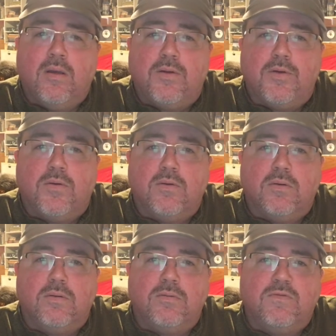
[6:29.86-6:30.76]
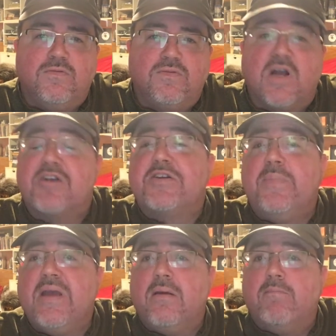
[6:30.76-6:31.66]
You've got to
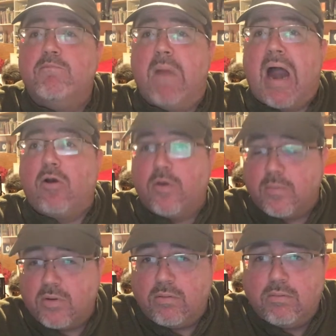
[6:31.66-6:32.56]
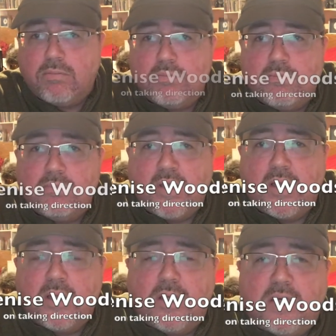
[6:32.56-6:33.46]
be malleable.
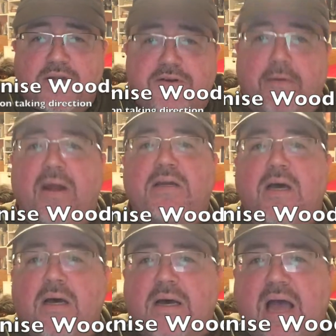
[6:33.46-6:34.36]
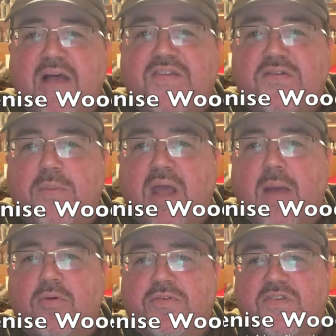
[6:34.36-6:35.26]
A director has to be
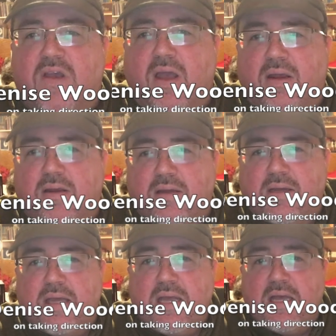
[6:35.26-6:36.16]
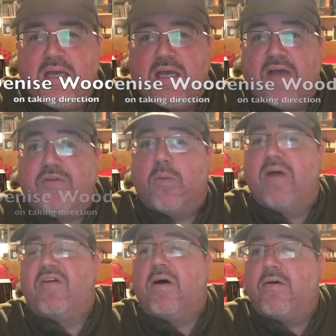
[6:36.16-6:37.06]
able to say, have you
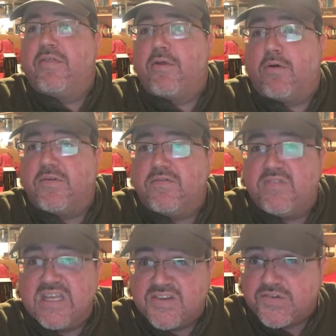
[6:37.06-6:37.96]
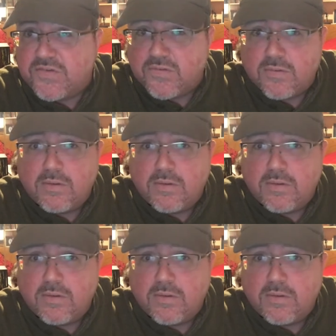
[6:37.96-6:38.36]
ever thought of this?